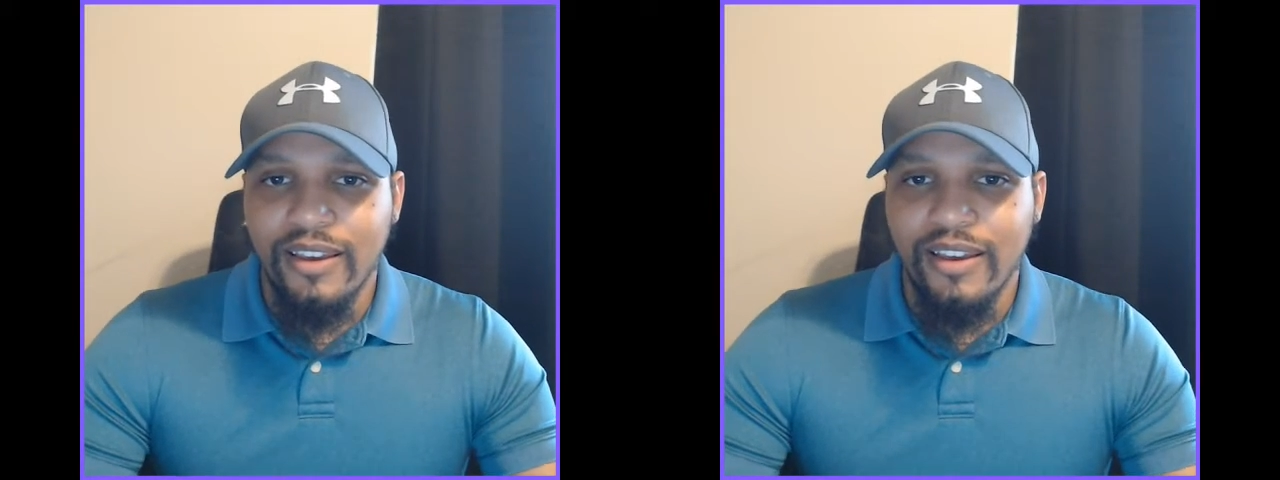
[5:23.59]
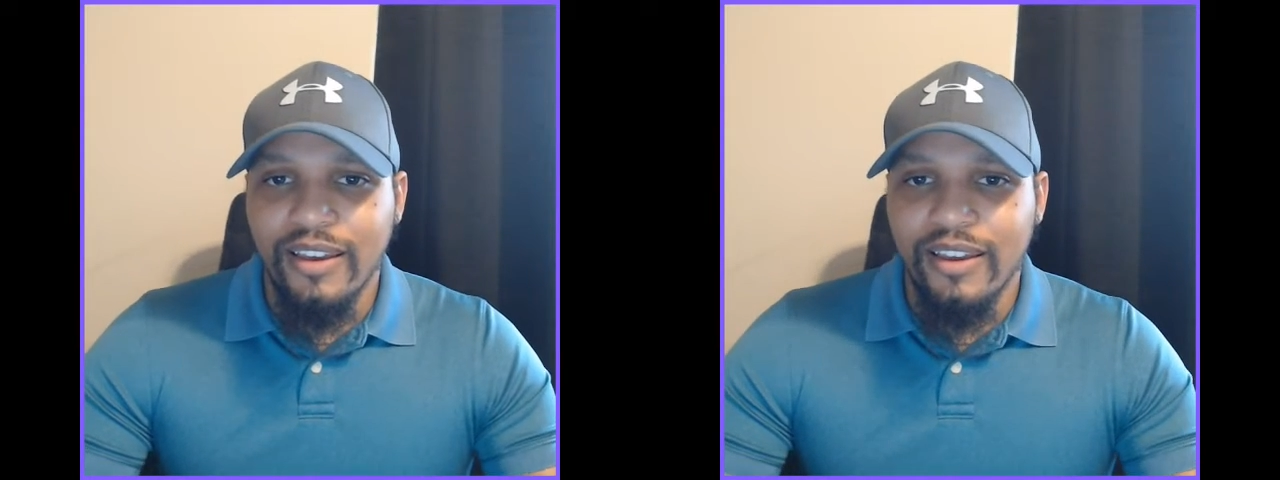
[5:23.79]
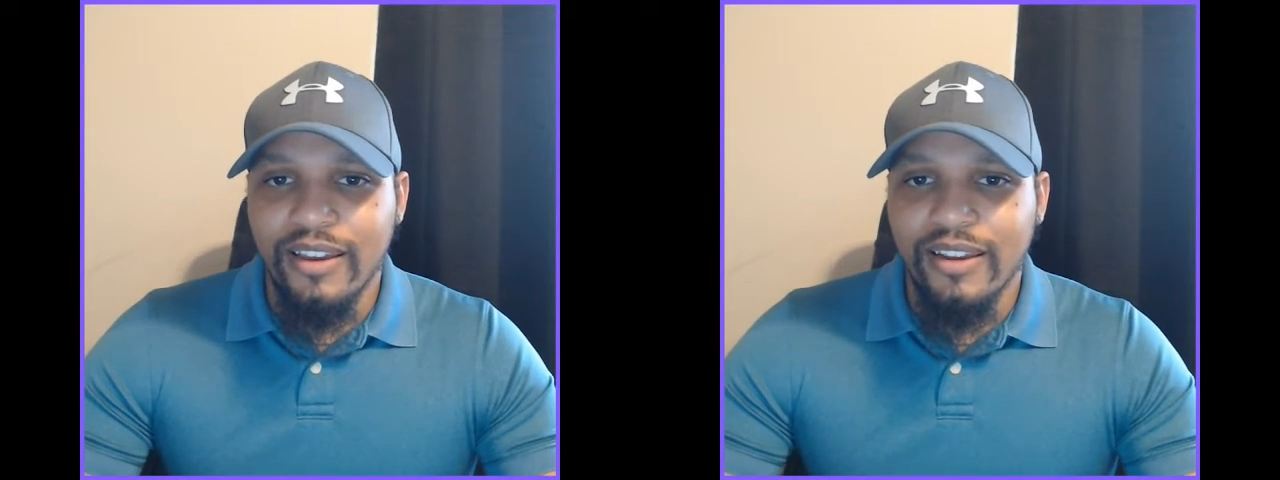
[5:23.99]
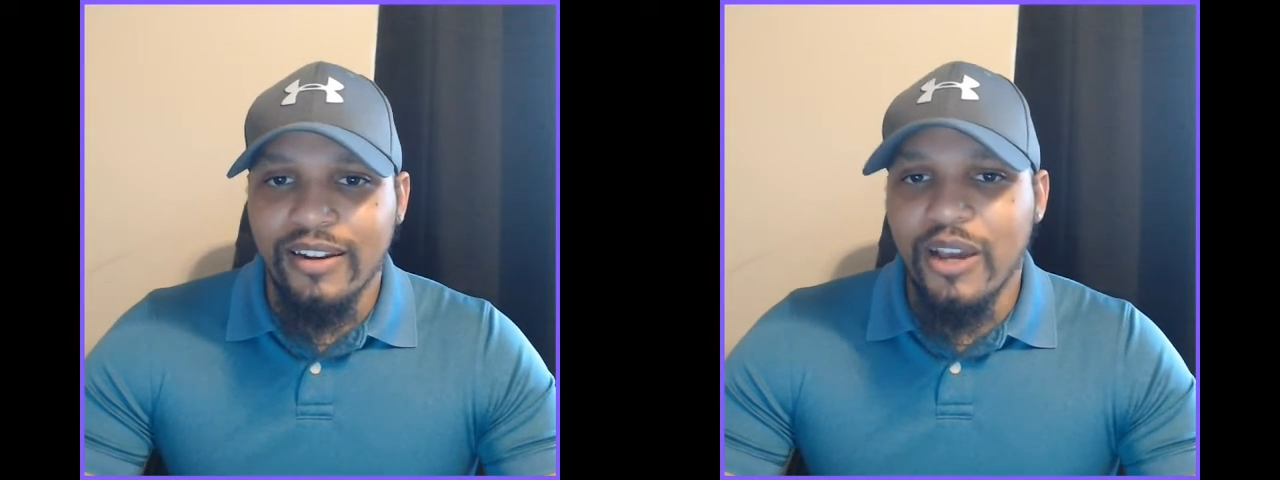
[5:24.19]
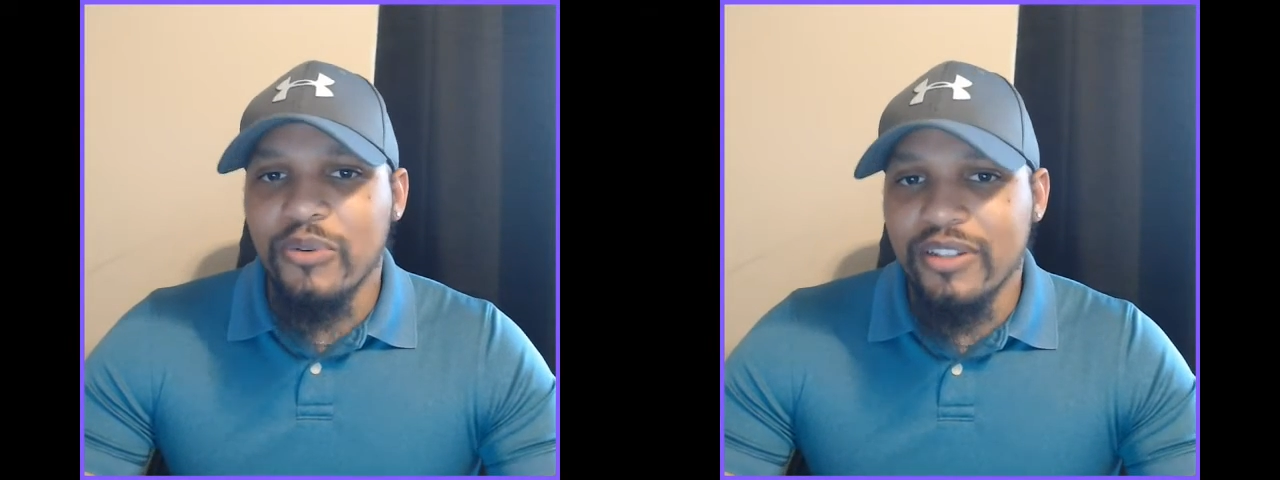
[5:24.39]
and
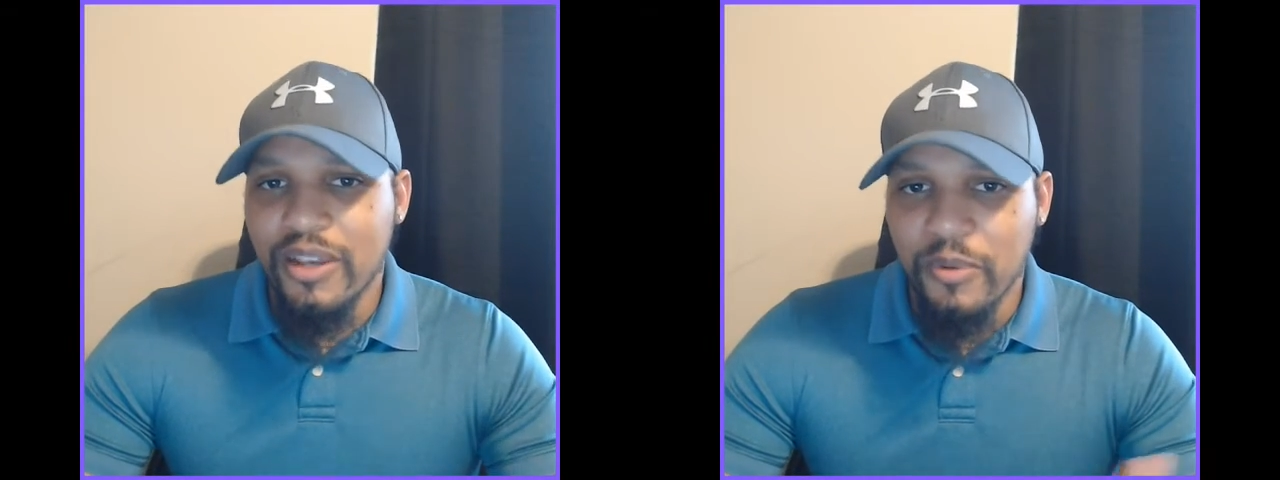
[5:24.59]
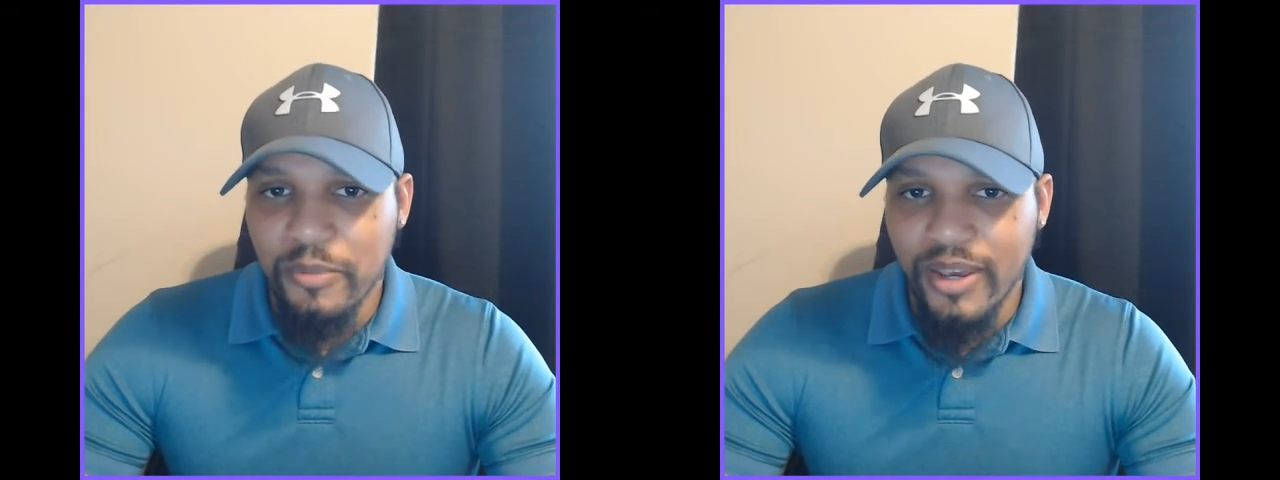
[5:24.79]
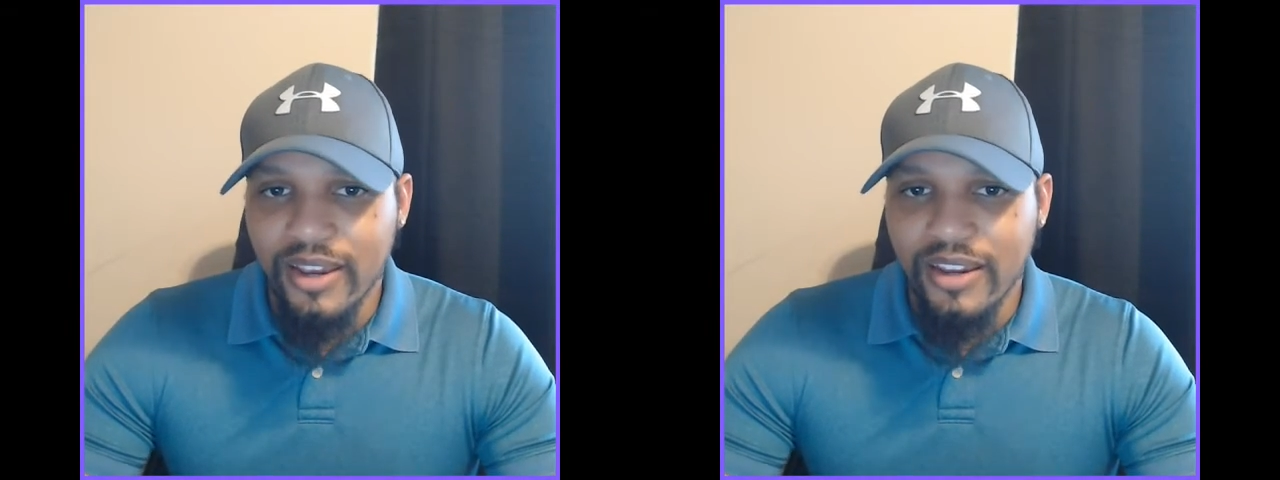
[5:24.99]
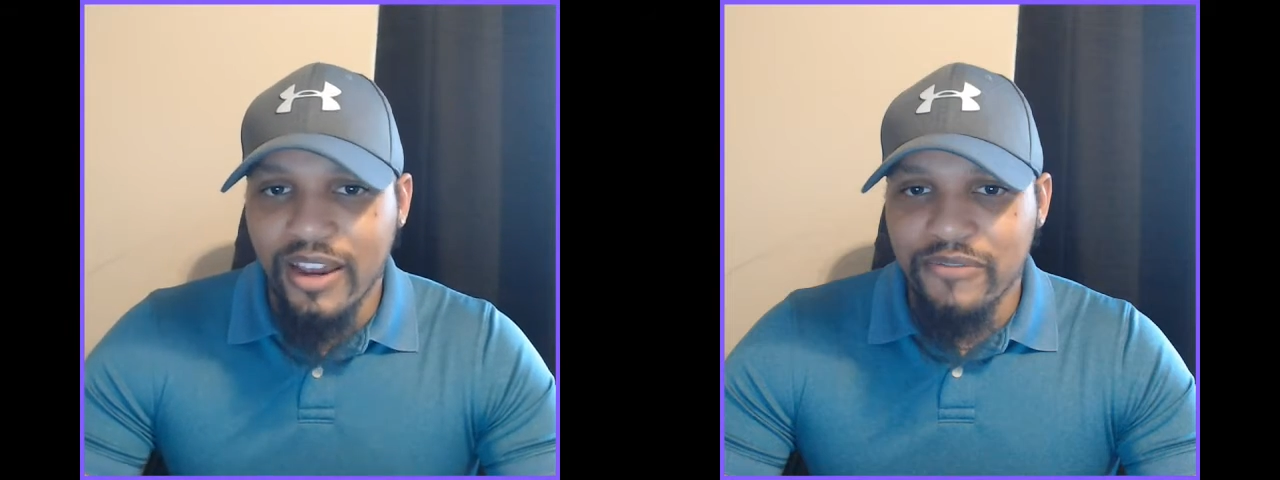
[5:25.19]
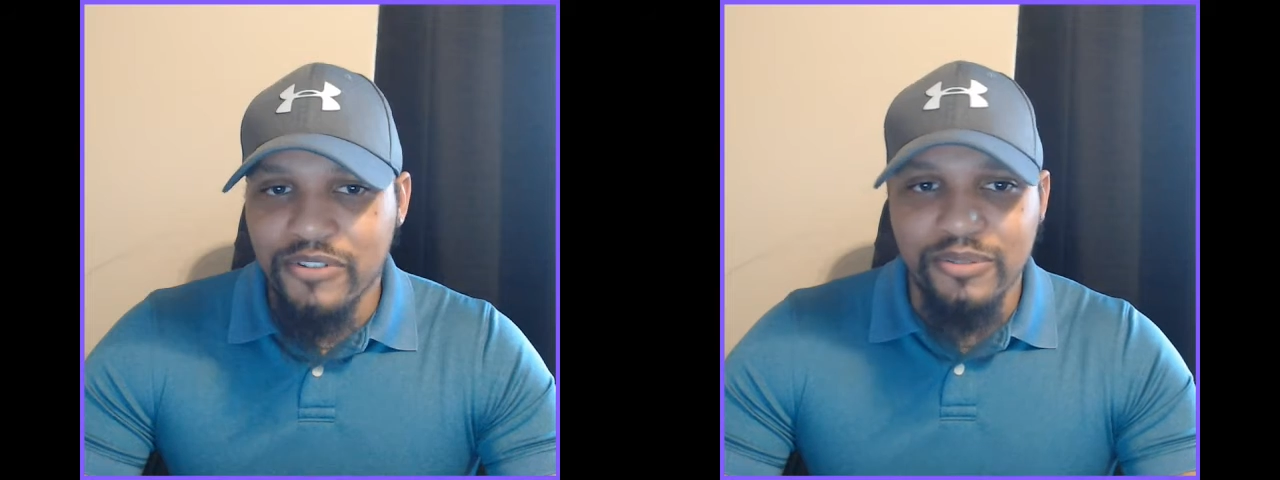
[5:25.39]
now he's coming back
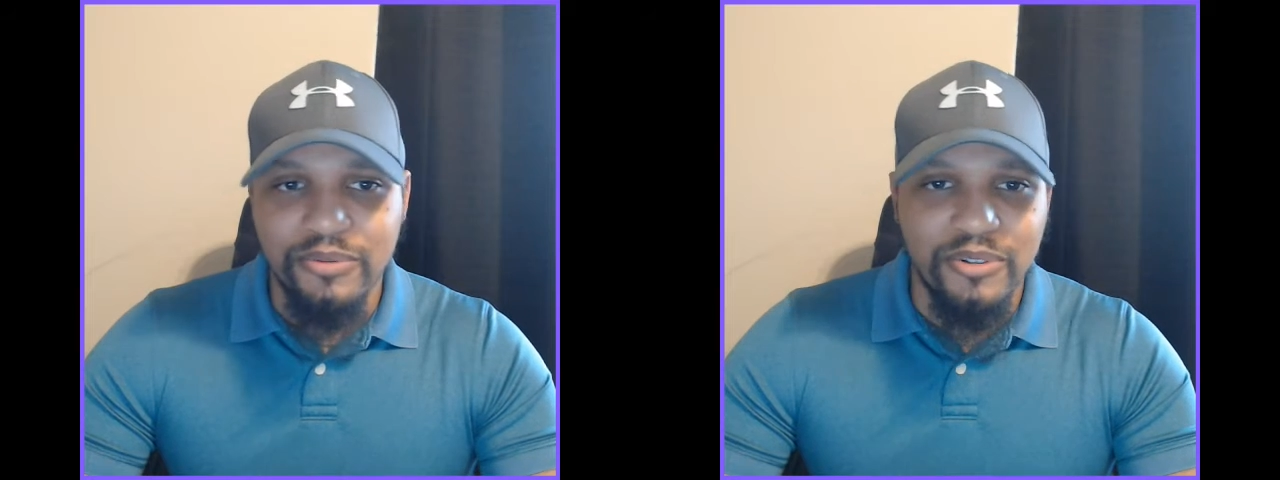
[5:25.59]
after